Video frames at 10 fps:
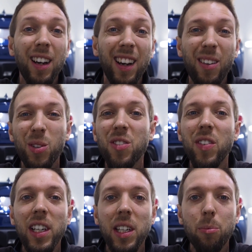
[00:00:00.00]
he wasn't
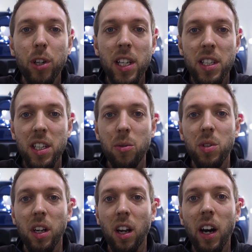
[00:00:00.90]
really an apprentice, he
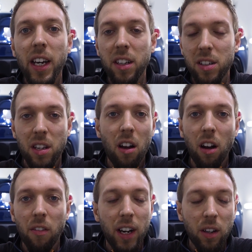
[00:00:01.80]
was a guy that just
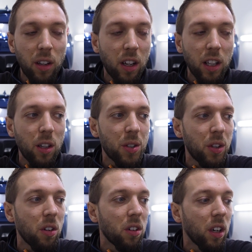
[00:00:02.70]
hung around like a
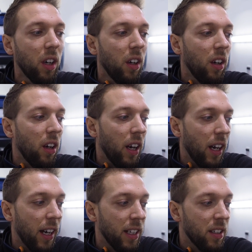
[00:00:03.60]
lost dog.
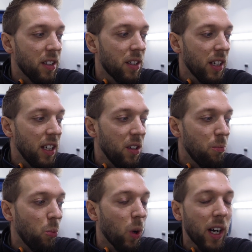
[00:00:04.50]
And
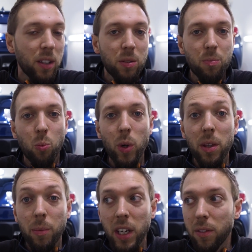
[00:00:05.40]
he worked
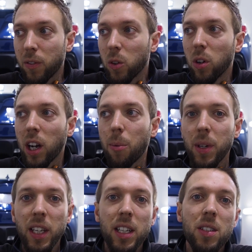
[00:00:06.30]
with me for a
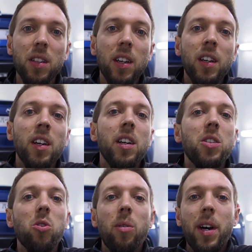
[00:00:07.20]
couple of years,
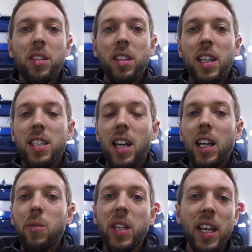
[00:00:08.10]
taught him how to
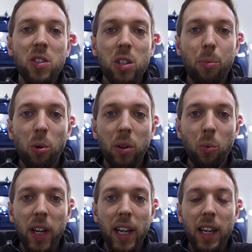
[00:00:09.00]
detail. He was getting to the
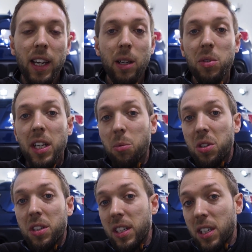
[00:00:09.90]
point where he was able
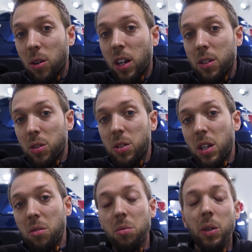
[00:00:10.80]
to detail cars on his
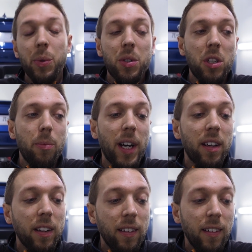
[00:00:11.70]
own. He wasn't too bad.